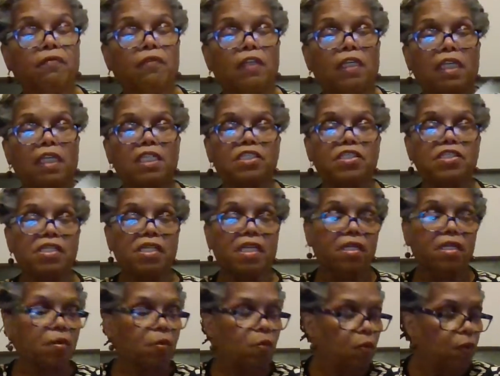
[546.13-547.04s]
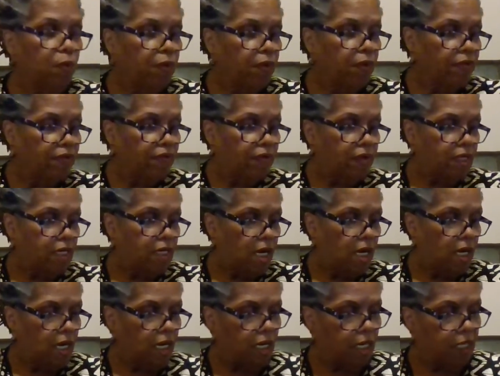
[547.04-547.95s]
religion and the Word of
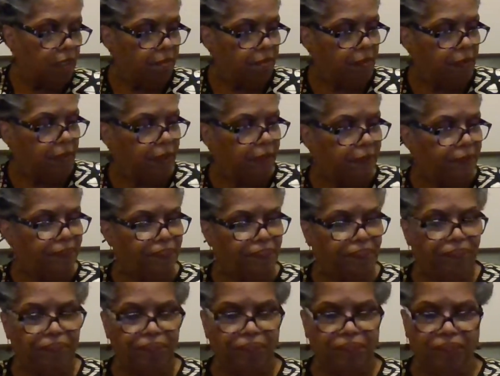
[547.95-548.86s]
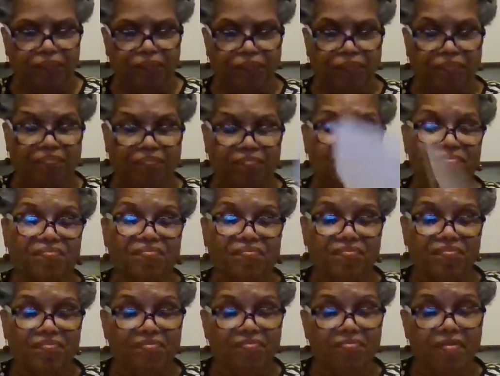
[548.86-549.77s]
God. But
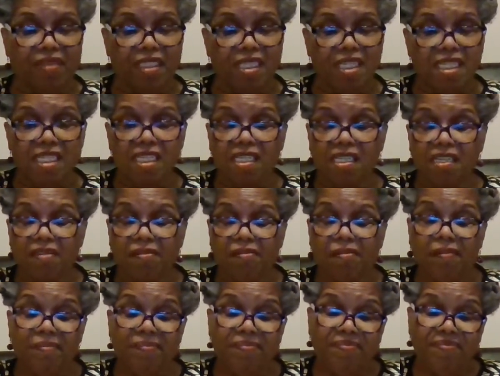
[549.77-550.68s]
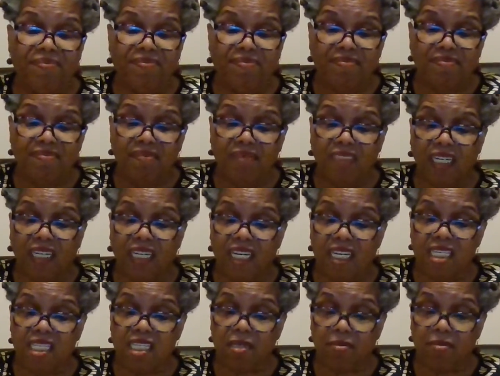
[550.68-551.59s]
let me see.
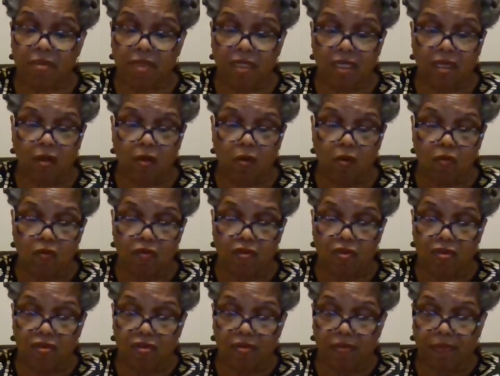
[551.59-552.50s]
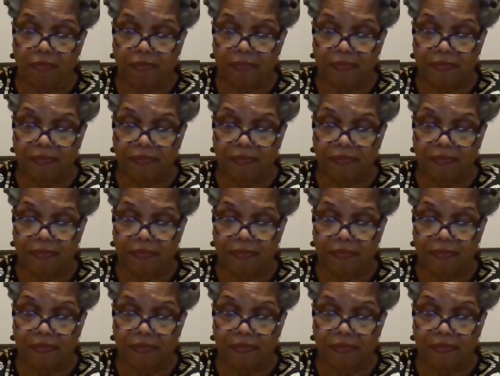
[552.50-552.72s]
I had some notes,